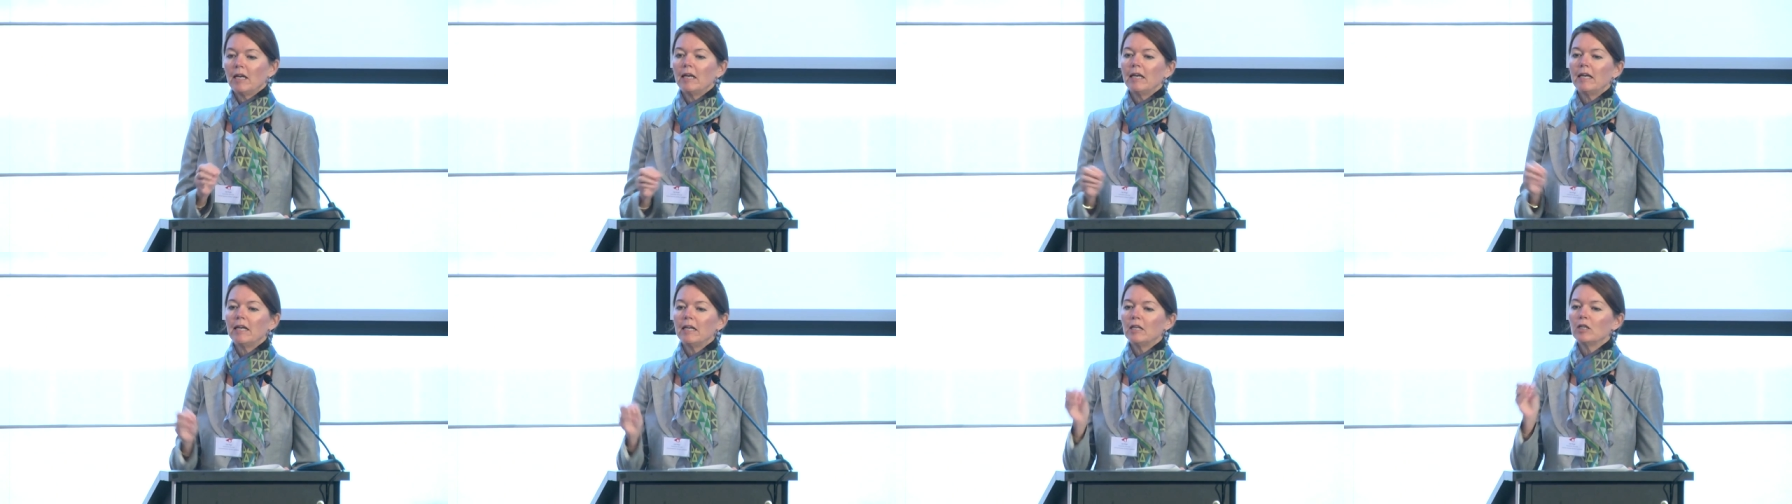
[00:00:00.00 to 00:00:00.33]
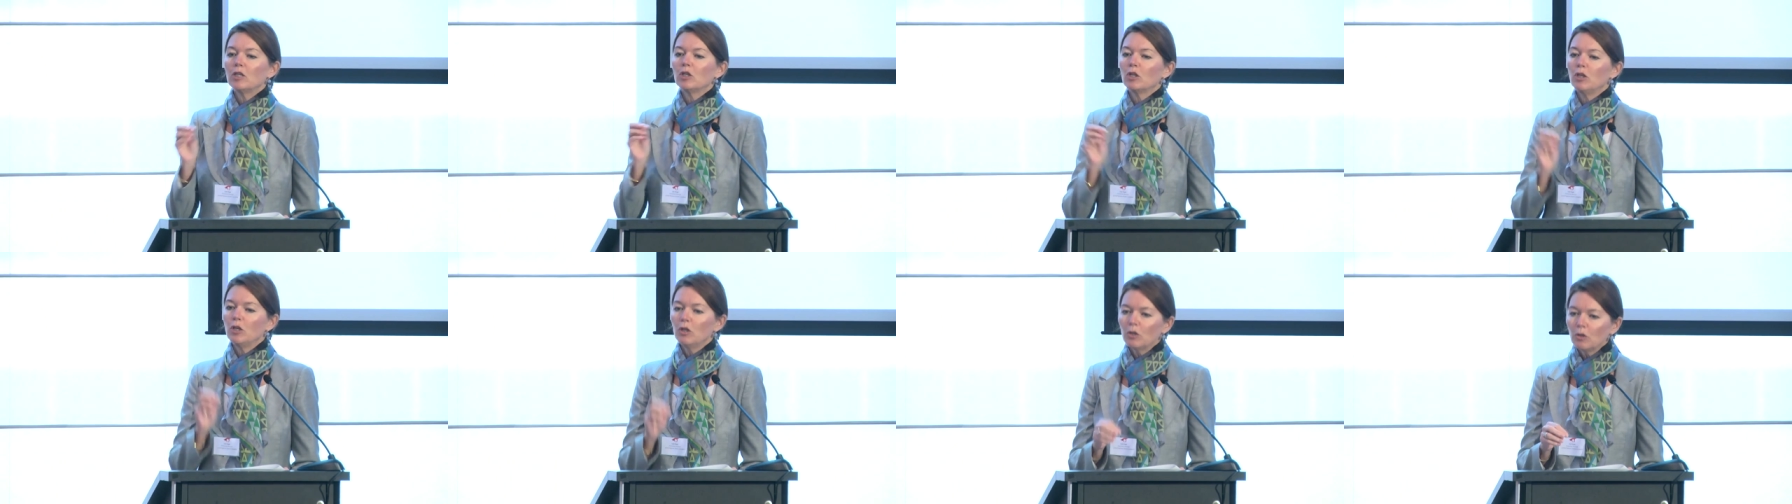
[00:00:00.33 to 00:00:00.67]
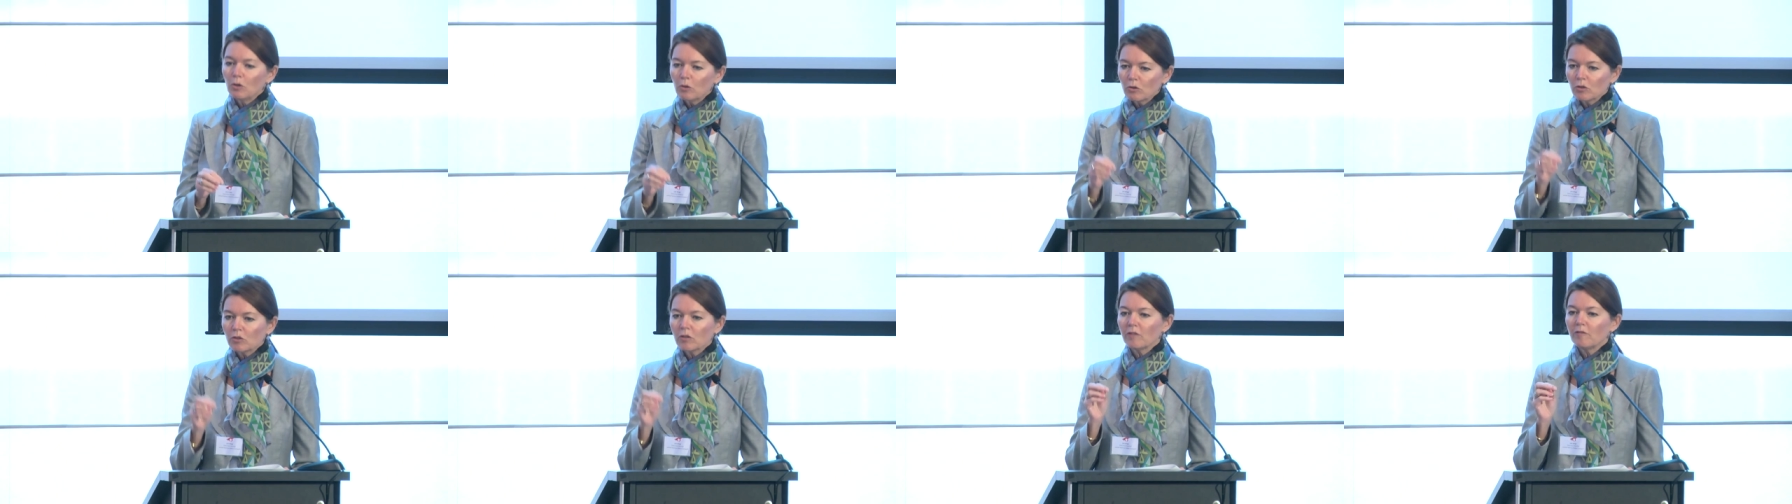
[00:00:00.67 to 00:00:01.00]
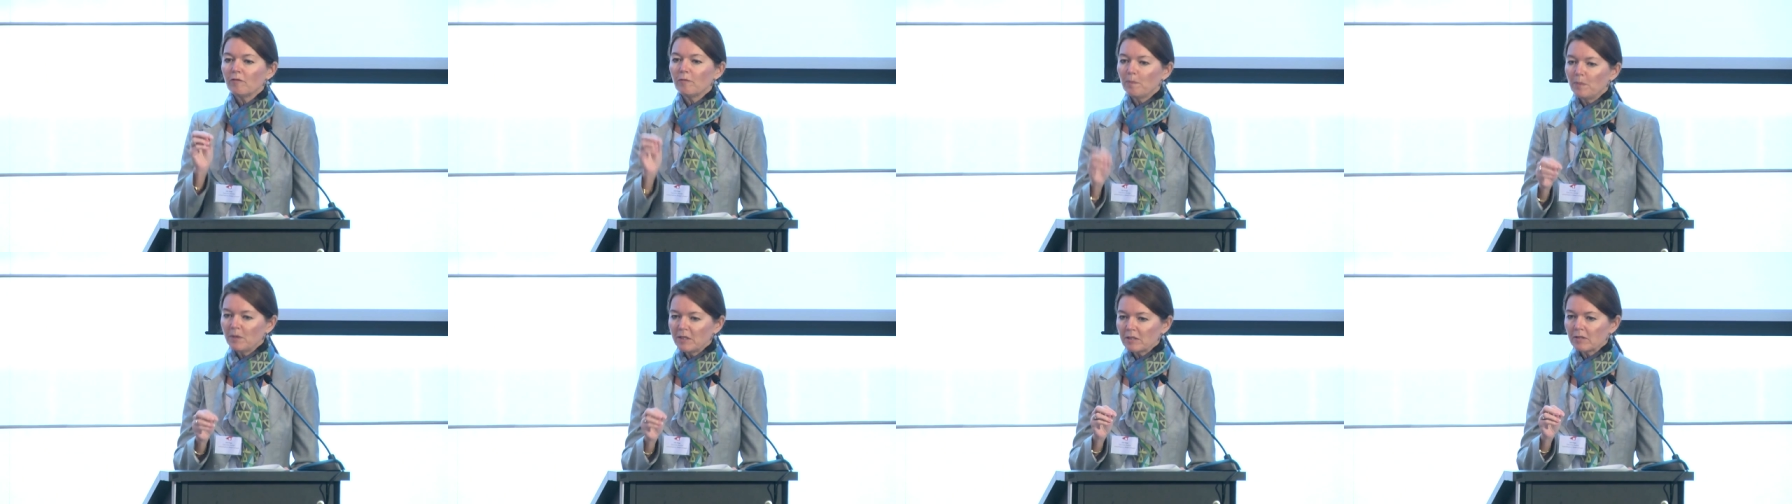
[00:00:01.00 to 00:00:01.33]

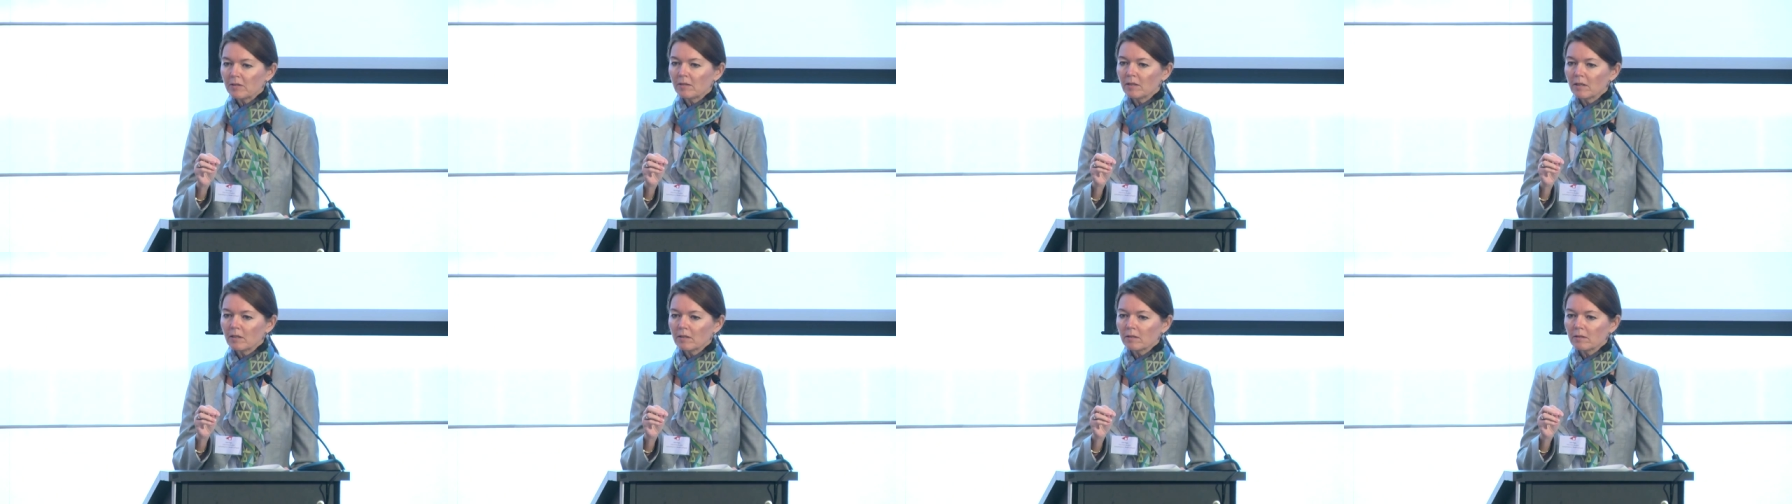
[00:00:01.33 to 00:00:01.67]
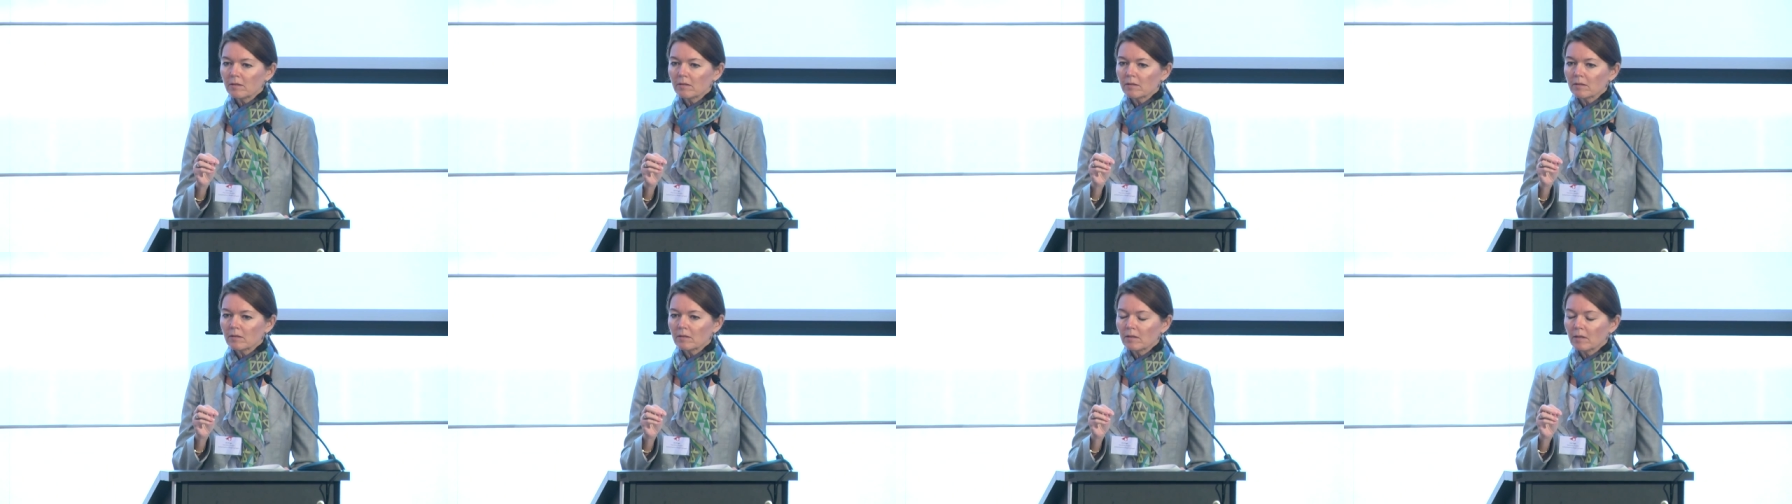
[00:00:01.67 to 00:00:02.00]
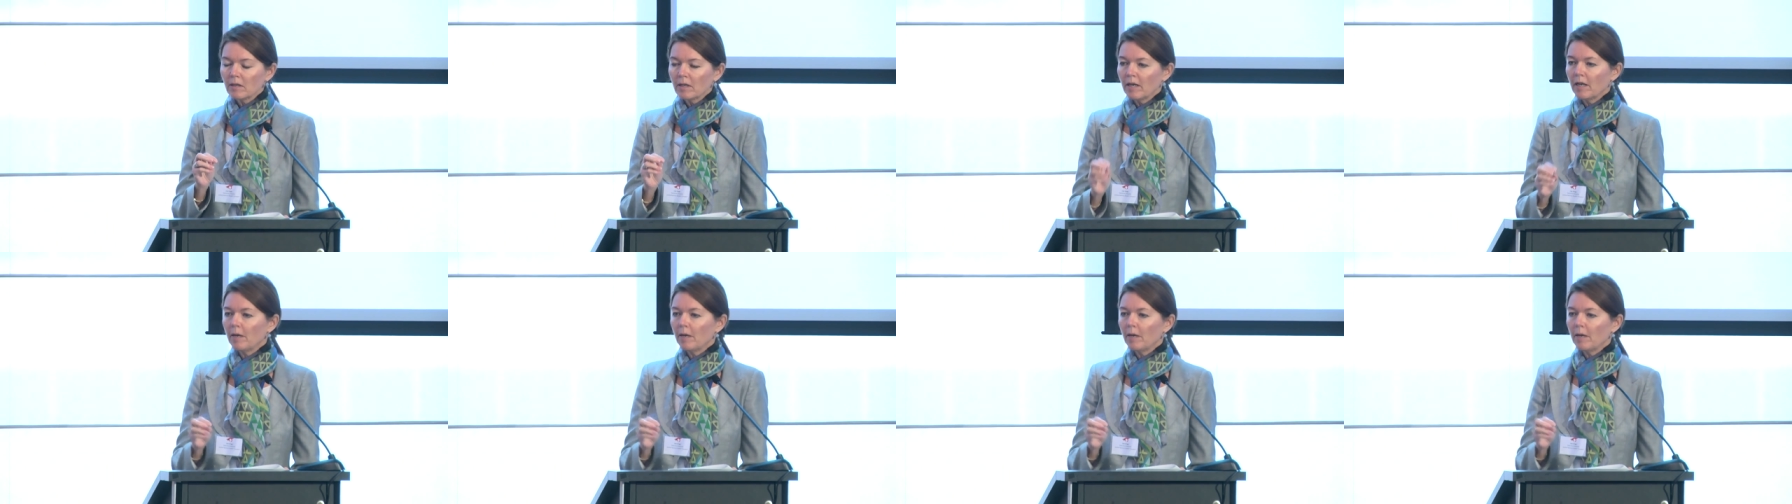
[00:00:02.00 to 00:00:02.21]
inclusive business,